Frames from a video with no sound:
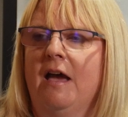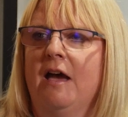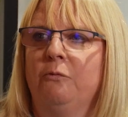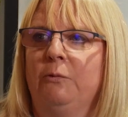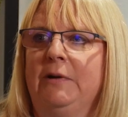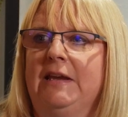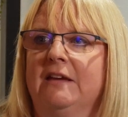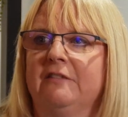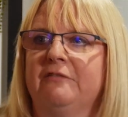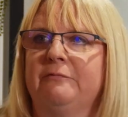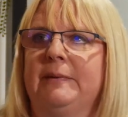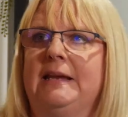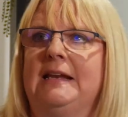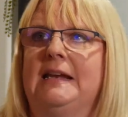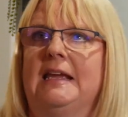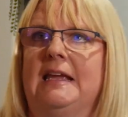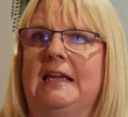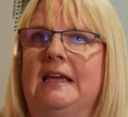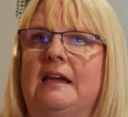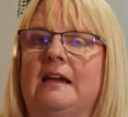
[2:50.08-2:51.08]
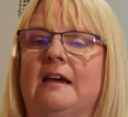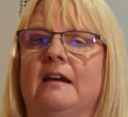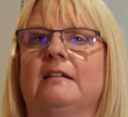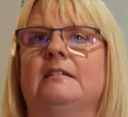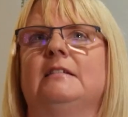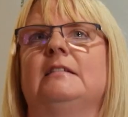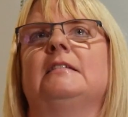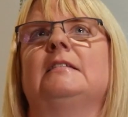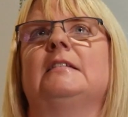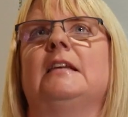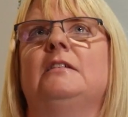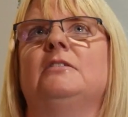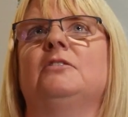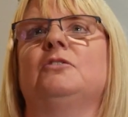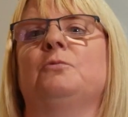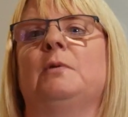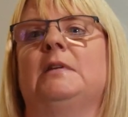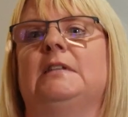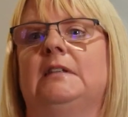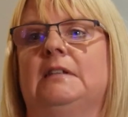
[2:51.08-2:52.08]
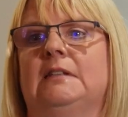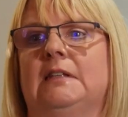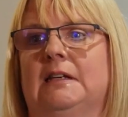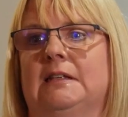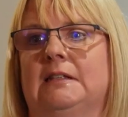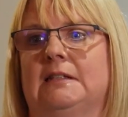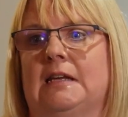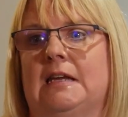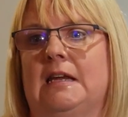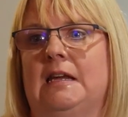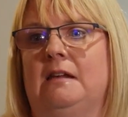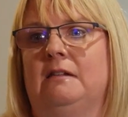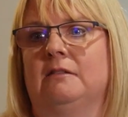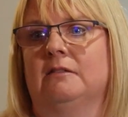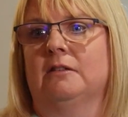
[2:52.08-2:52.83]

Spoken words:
We have been here since 2016,